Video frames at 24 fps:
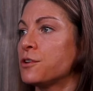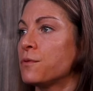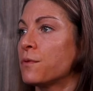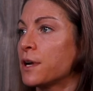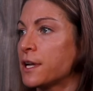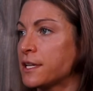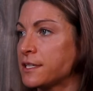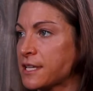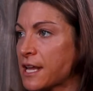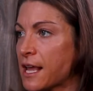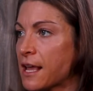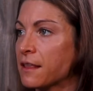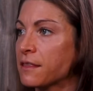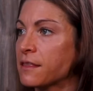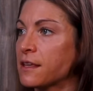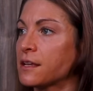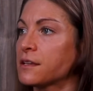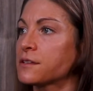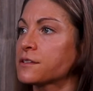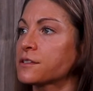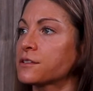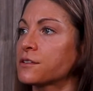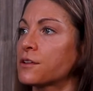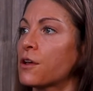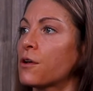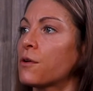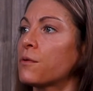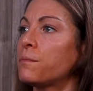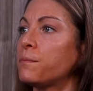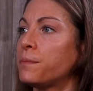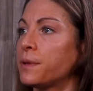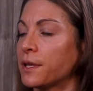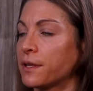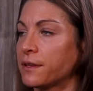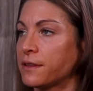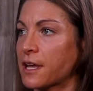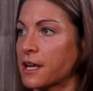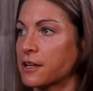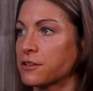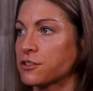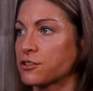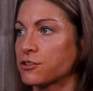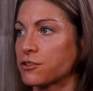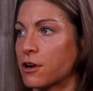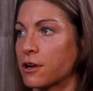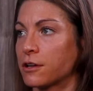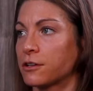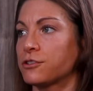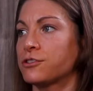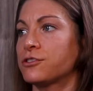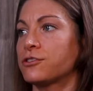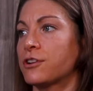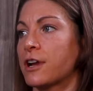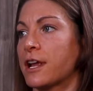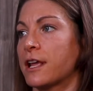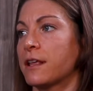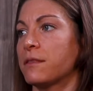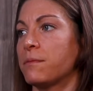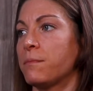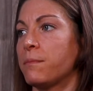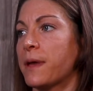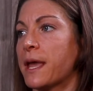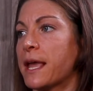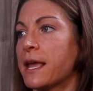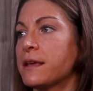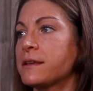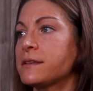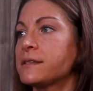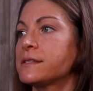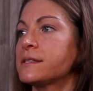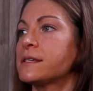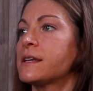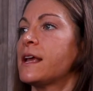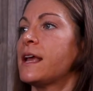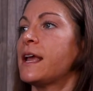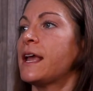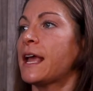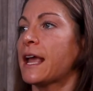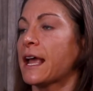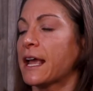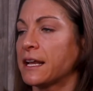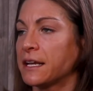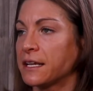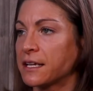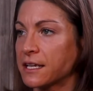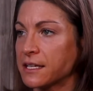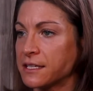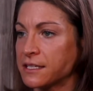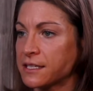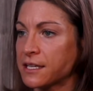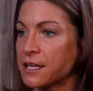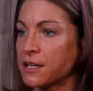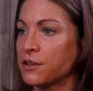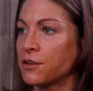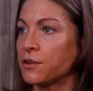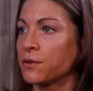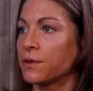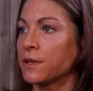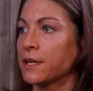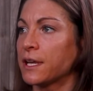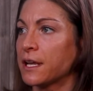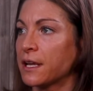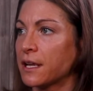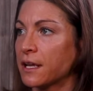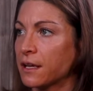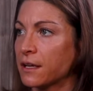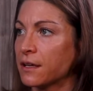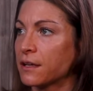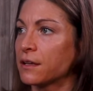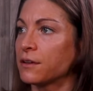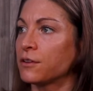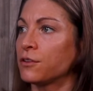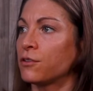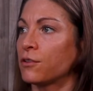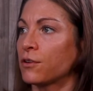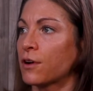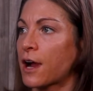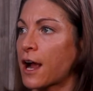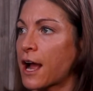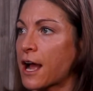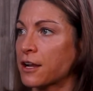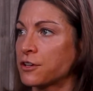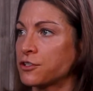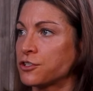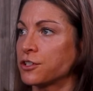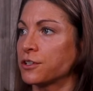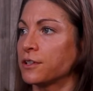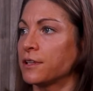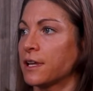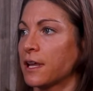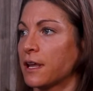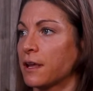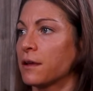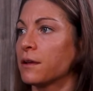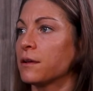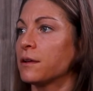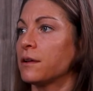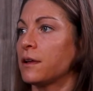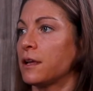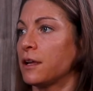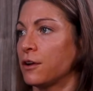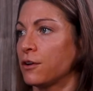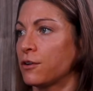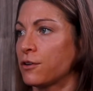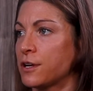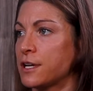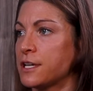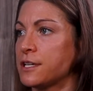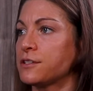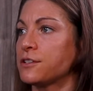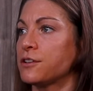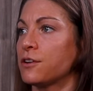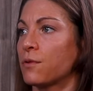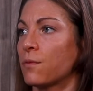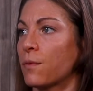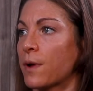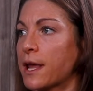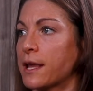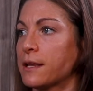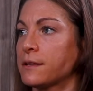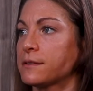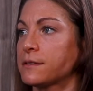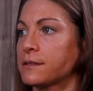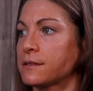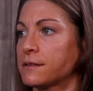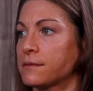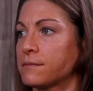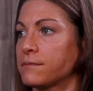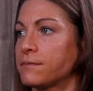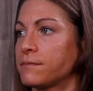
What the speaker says: You want to take things slow, build that strong strength base, and continually, gradually increase your weights.